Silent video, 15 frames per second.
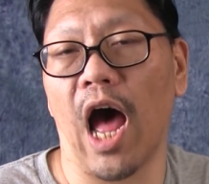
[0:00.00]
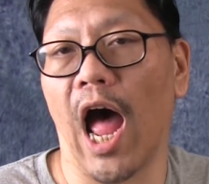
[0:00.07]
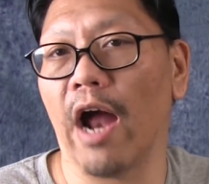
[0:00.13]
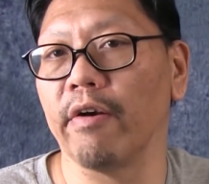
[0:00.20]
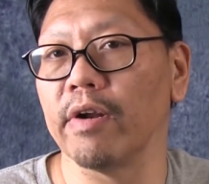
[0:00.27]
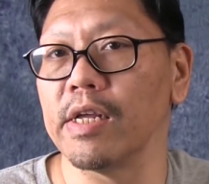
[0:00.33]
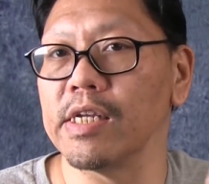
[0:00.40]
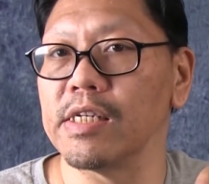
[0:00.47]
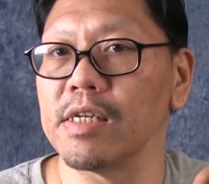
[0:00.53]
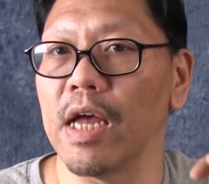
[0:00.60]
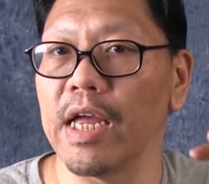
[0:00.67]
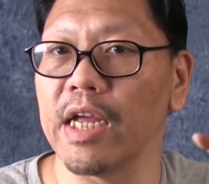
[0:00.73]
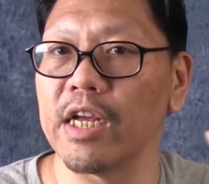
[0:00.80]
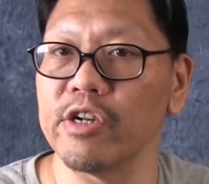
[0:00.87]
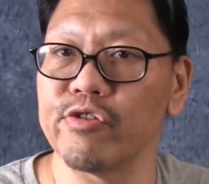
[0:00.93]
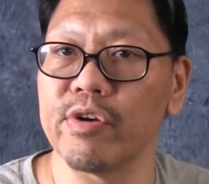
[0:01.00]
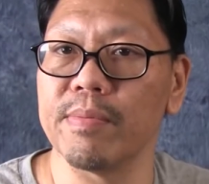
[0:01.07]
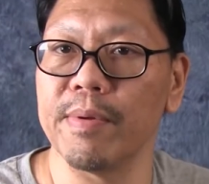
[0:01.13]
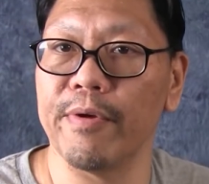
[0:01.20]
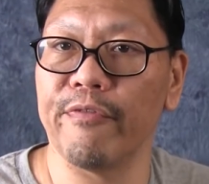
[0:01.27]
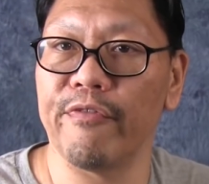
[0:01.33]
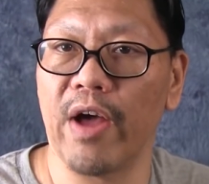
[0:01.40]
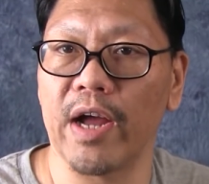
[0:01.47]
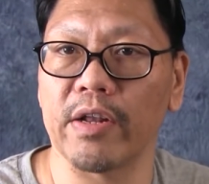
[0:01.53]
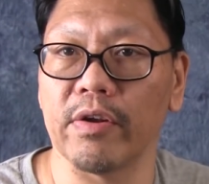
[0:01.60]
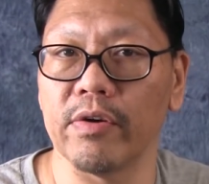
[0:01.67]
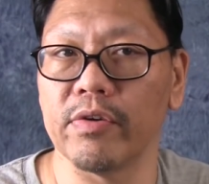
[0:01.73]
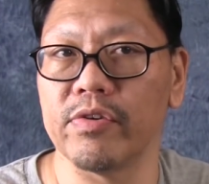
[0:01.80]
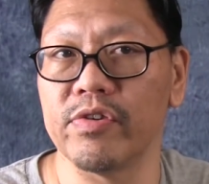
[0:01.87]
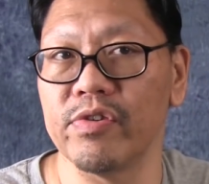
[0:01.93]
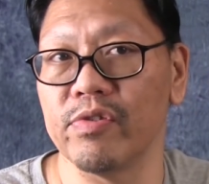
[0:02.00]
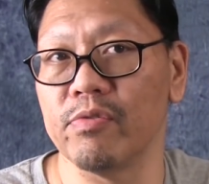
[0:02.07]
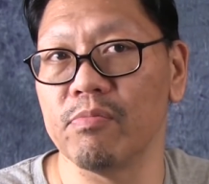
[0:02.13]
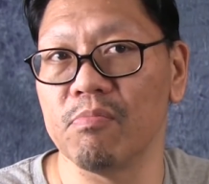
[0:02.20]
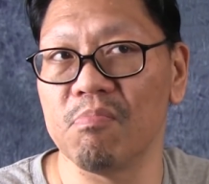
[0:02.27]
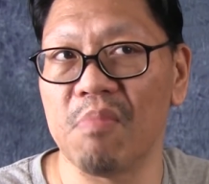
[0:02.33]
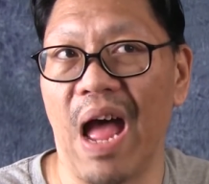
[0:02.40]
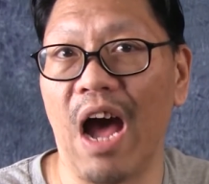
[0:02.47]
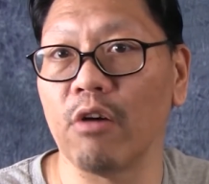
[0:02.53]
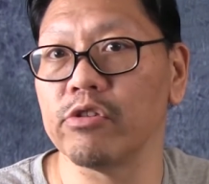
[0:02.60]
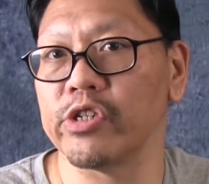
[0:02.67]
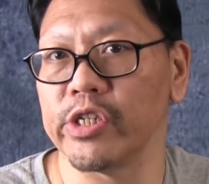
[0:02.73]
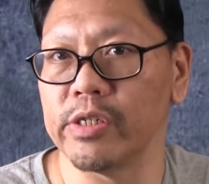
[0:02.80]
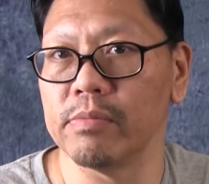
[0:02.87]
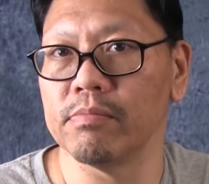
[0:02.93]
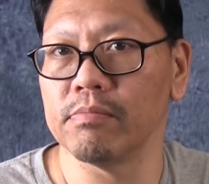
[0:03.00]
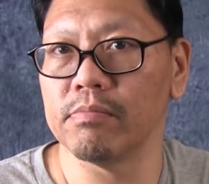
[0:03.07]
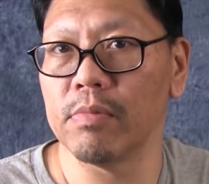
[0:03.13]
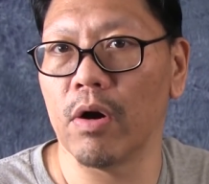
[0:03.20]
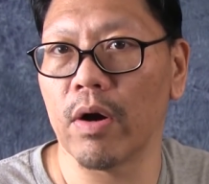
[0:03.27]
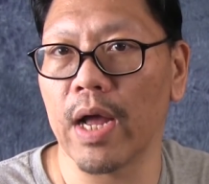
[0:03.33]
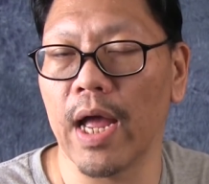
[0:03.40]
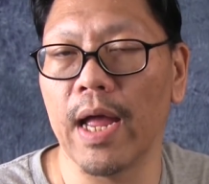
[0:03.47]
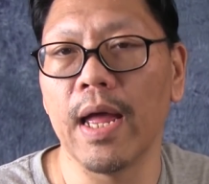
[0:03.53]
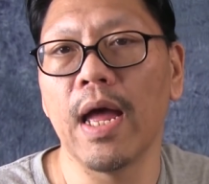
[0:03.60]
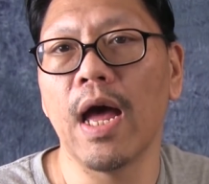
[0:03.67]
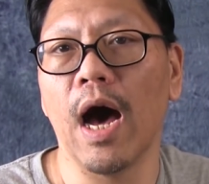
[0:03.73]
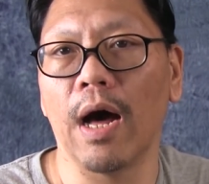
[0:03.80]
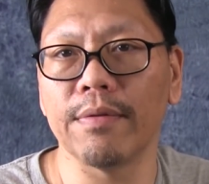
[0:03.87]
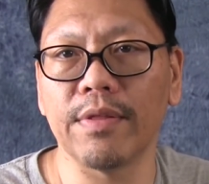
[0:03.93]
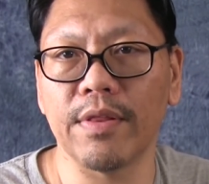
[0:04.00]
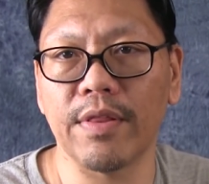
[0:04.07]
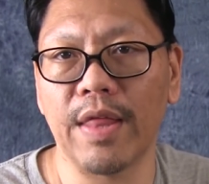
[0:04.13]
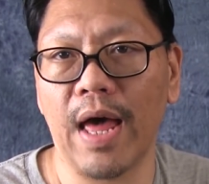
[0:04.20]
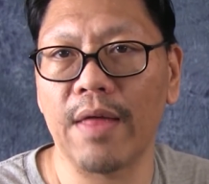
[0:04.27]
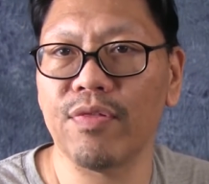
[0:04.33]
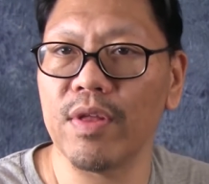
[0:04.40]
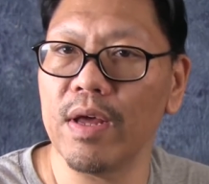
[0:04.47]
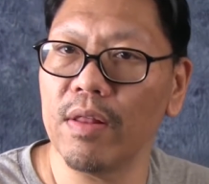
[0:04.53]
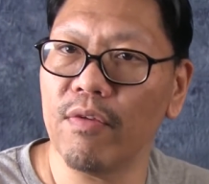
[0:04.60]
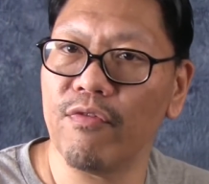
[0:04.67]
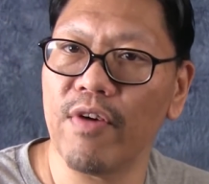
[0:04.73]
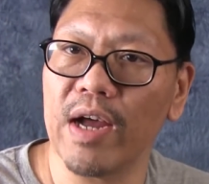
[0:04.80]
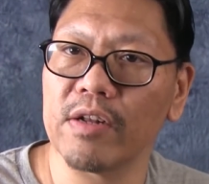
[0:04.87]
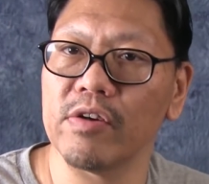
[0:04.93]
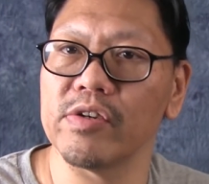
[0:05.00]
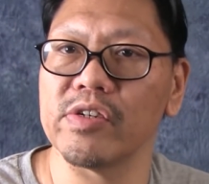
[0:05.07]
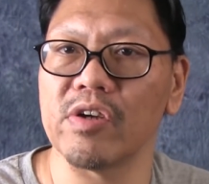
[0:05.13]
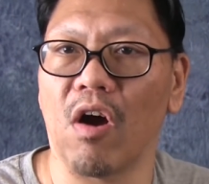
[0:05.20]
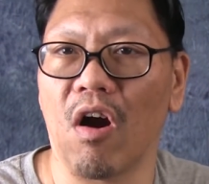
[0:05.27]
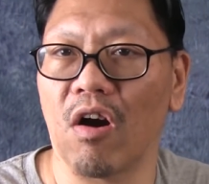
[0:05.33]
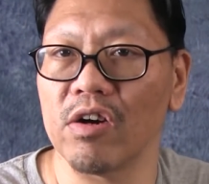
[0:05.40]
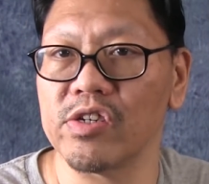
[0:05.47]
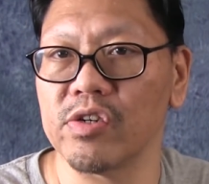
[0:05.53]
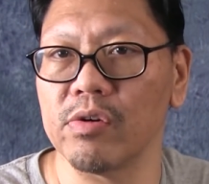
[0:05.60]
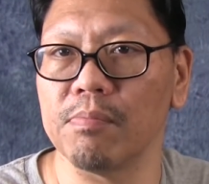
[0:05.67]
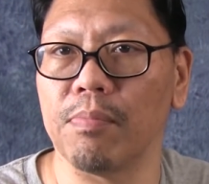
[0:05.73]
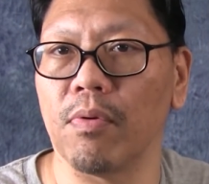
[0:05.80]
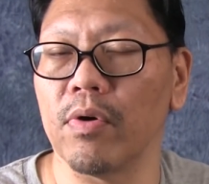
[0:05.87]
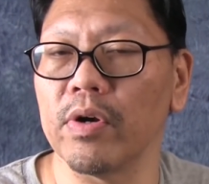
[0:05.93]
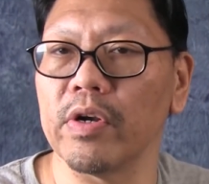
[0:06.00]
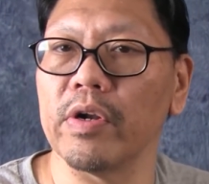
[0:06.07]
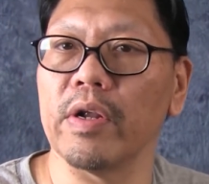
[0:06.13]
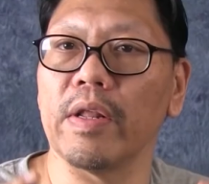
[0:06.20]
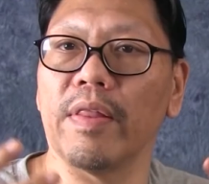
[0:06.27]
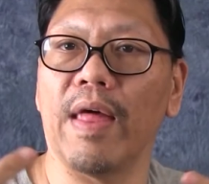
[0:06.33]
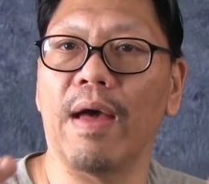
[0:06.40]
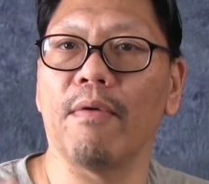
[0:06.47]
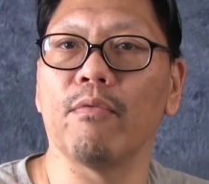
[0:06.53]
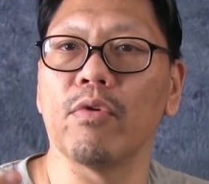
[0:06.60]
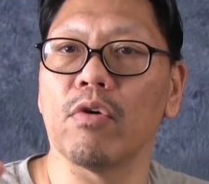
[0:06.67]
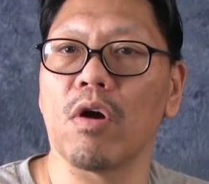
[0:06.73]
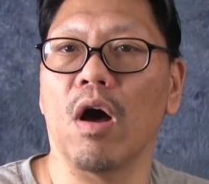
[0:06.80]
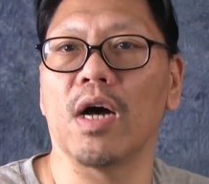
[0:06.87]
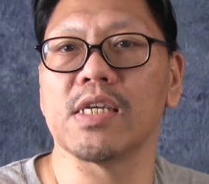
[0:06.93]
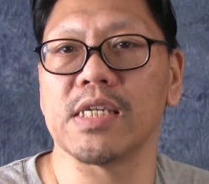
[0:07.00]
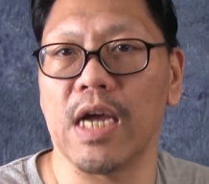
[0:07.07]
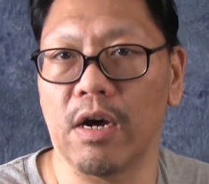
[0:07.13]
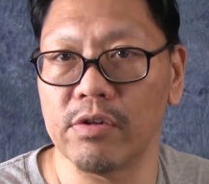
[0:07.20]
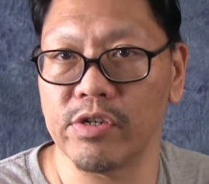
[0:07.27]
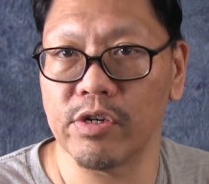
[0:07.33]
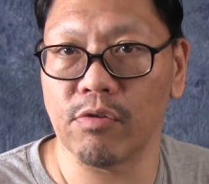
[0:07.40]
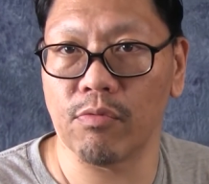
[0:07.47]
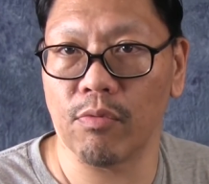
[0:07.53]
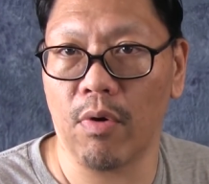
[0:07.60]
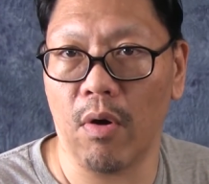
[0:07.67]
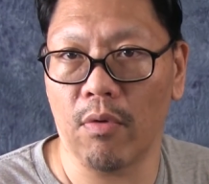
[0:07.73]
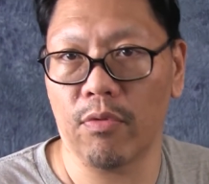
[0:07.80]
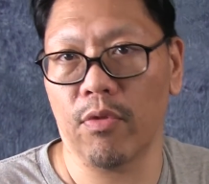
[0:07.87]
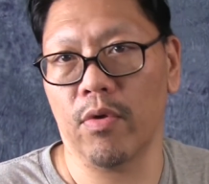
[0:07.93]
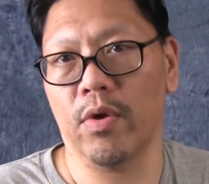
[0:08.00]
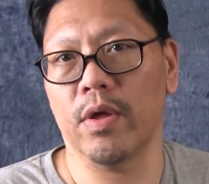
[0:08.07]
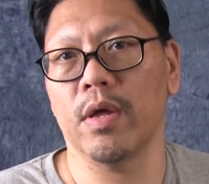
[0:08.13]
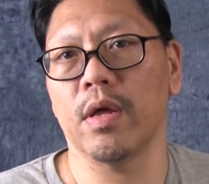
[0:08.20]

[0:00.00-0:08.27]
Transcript: and iron is a contributing factor to algae, okay? Other than that, the other factors aren't so important that will cause algae growth.